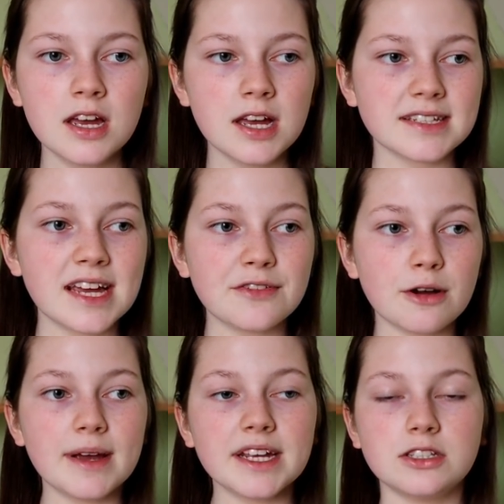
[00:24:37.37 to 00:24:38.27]
Say if I
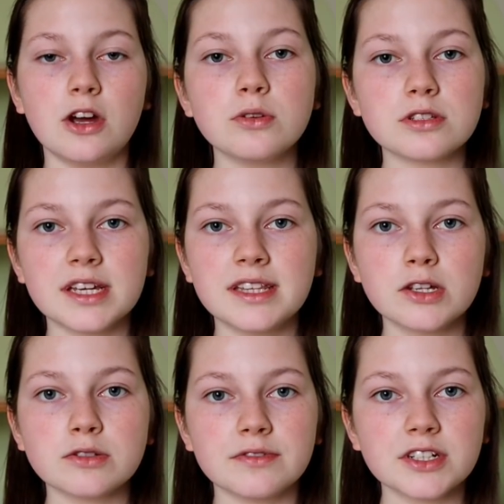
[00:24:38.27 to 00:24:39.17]
made notes in
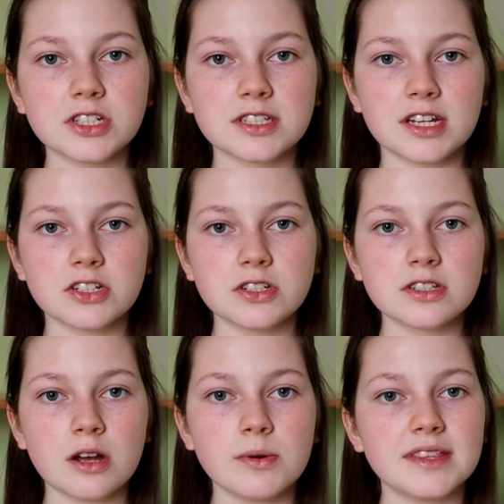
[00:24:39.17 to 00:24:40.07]
those revision
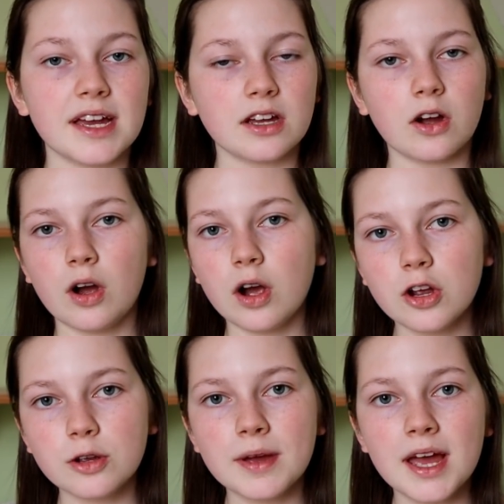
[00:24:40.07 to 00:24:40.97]
sessions, I would then go
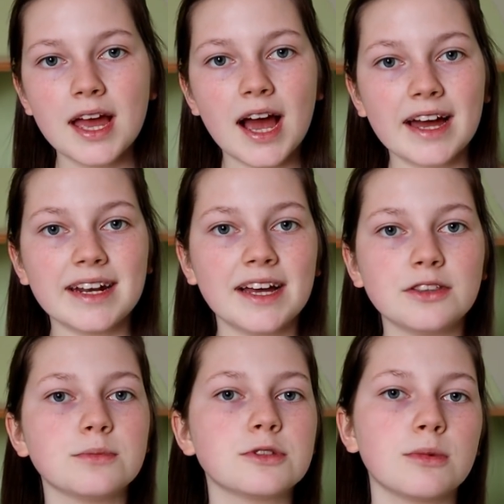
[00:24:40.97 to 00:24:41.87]
home and
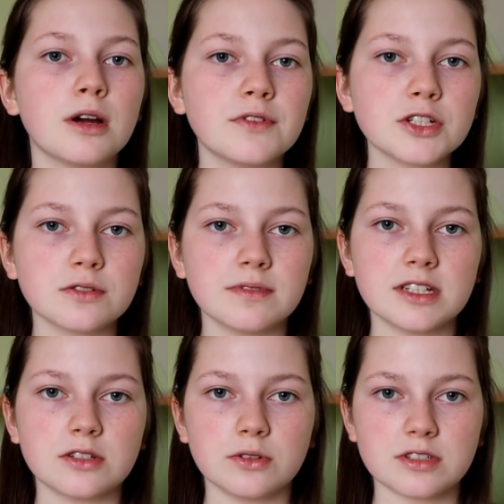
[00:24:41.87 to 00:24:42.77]
add them to my revision
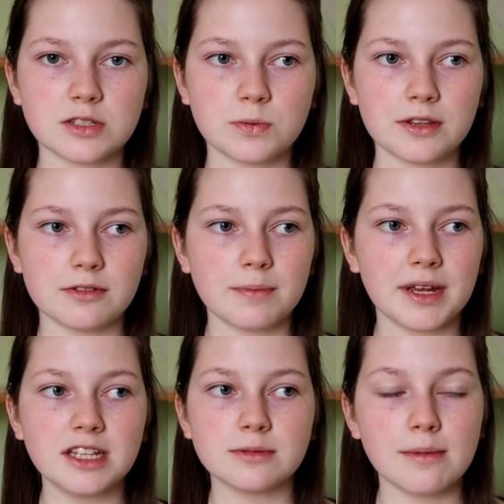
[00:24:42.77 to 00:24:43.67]
resources, whether it
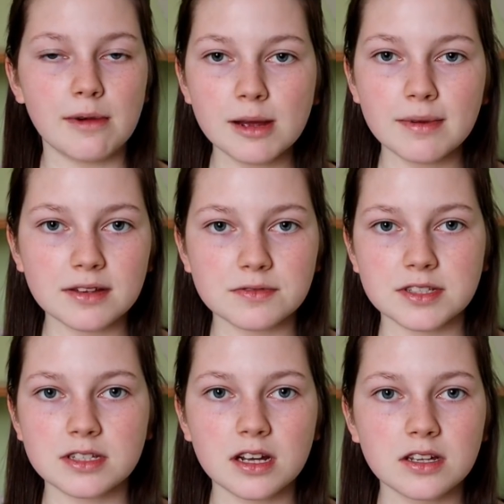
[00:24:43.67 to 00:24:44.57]
be to my mind maps for
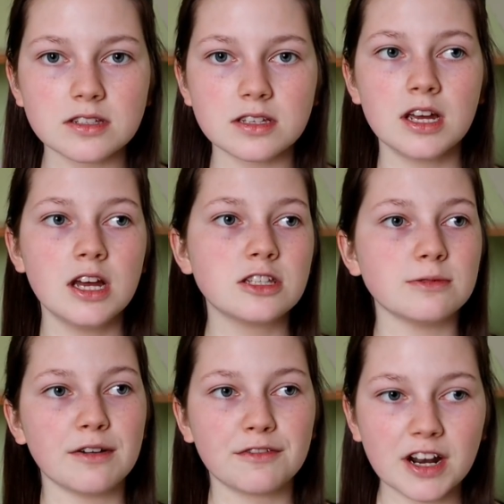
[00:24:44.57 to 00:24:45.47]
science, to
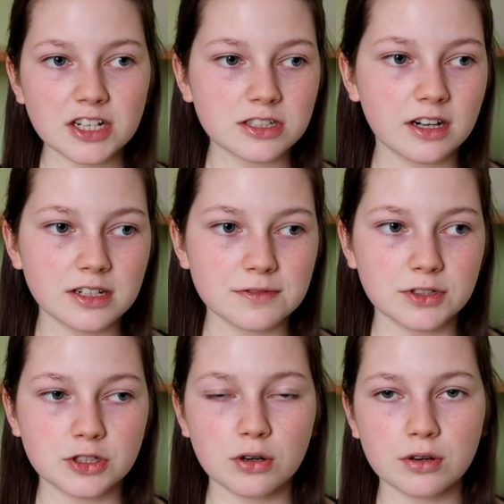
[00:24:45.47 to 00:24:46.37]
my flashcards
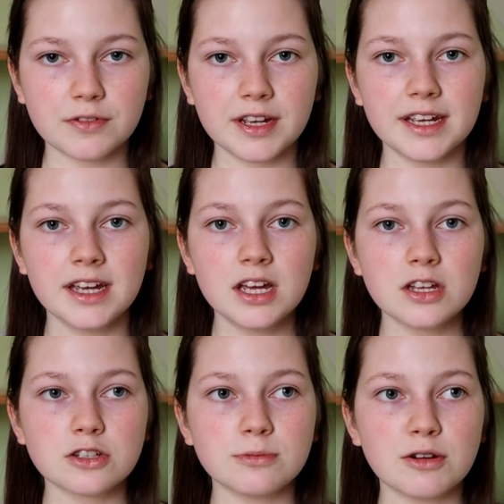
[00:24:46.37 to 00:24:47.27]
for geography,
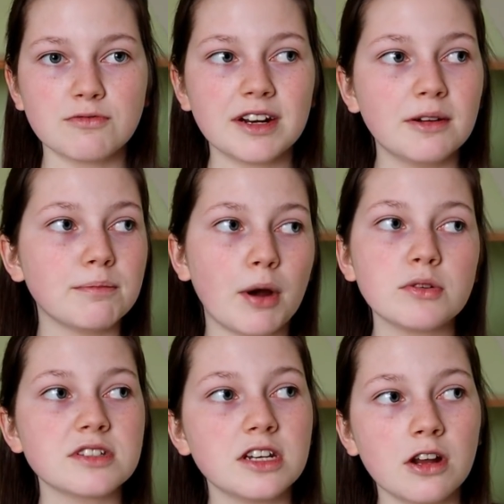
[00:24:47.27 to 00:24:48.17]
to my random
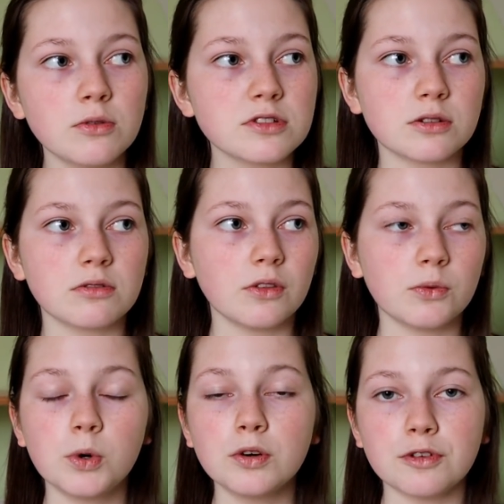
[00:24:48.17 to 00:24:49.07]
post-it notes that were on the
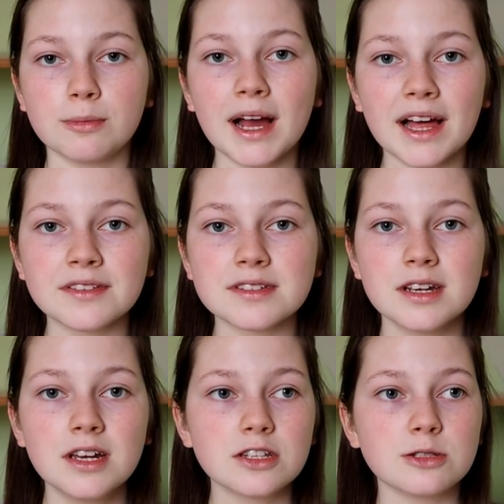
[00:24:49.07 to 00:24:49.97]
wall for maths,
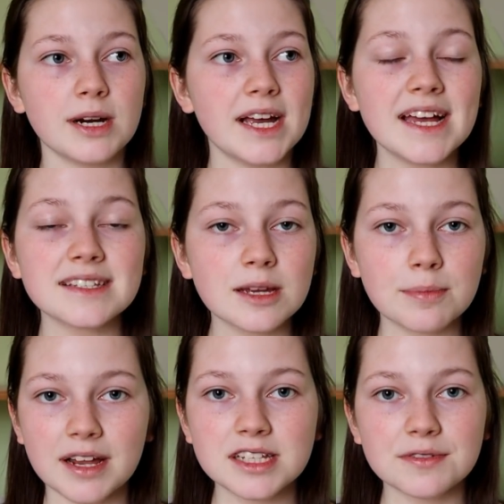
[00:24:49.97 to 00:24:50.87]
to my essay
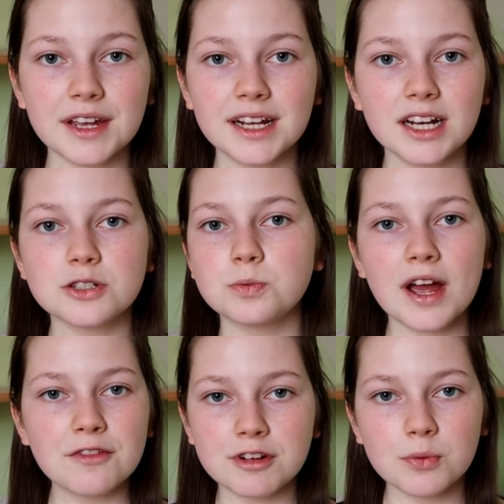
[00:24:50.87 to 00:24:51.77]
plans for English,
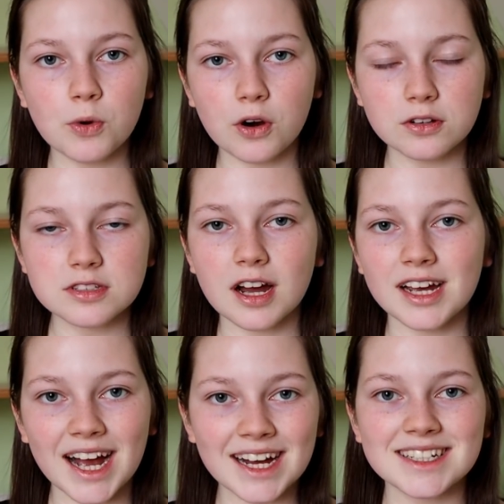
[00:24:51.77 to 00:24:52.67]
whatever it was,
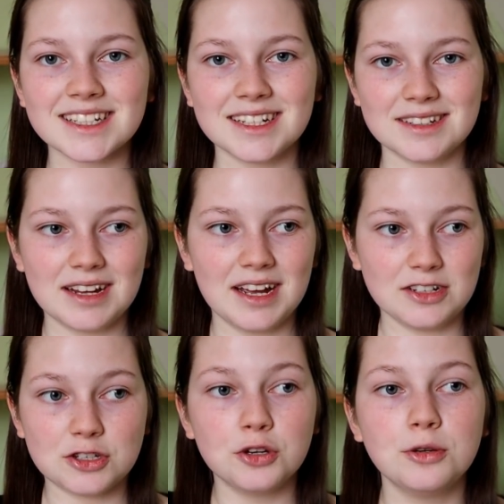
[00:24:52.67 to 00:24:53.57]
I added it
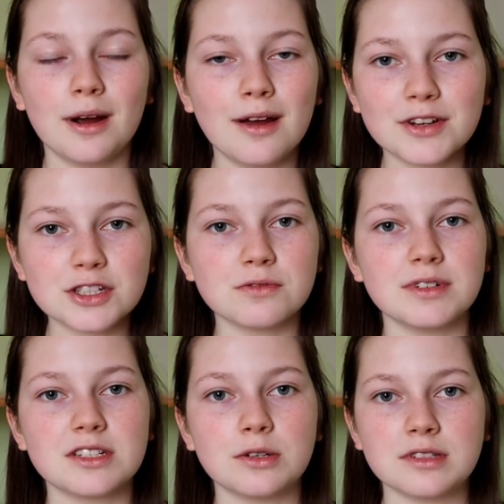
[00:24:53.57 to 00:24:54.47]
to my revision
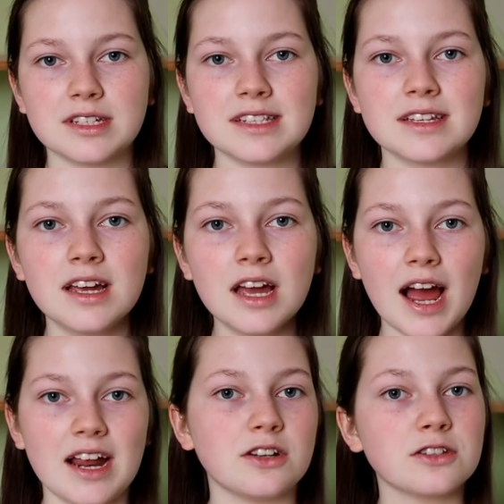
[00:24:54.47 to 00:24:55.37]
resources
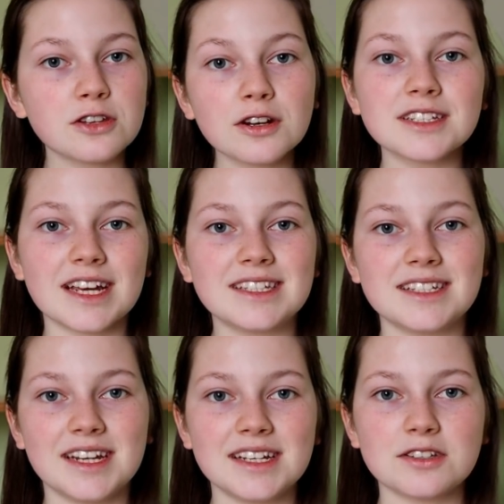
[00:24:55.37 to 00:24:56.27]
and
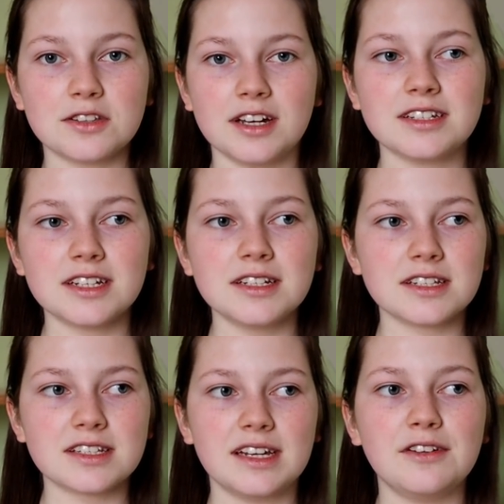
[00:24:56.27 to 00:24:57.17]
consolidated it so that I
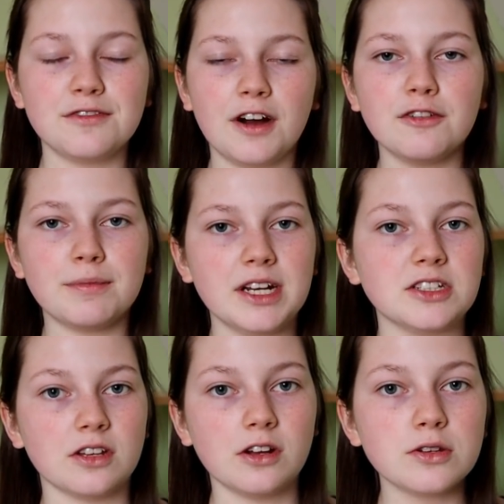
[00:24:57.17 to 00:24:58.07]
didn't see 5
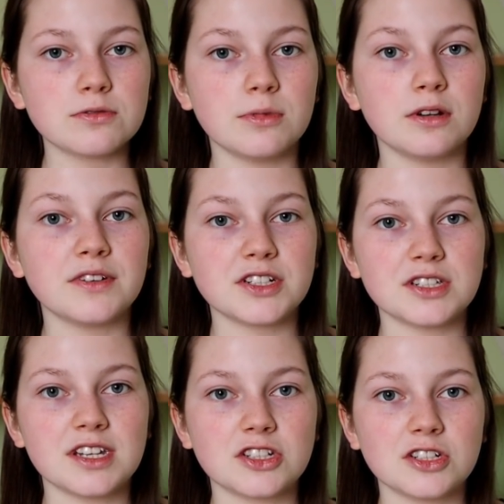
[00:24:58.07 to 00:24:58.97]
pages of notes from a
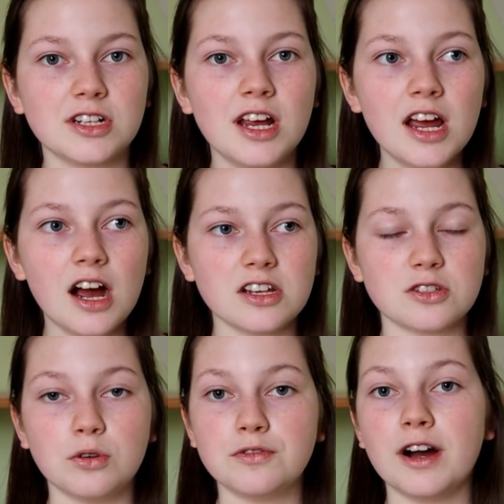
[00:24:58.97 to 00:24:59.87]
revision session, I
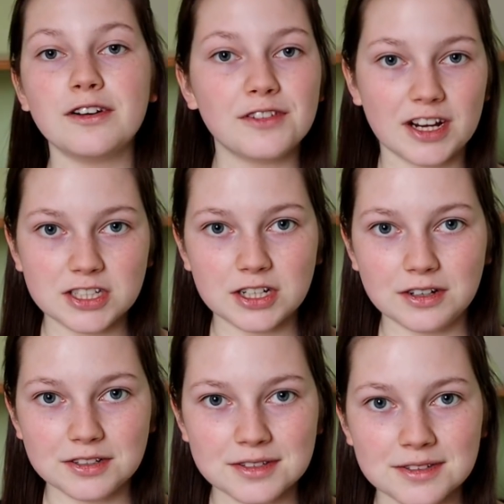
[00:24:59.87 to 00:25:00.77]
saw 5
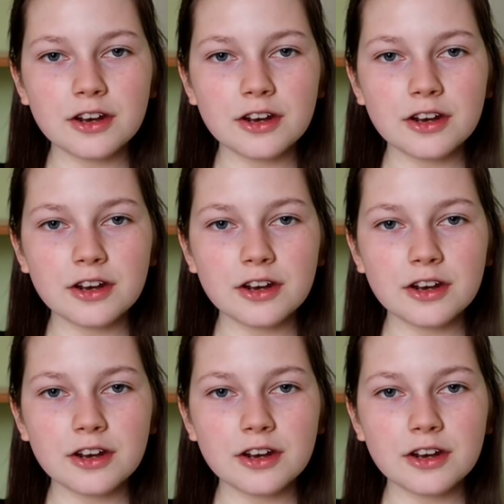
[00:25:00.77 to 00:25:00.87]
flashcards.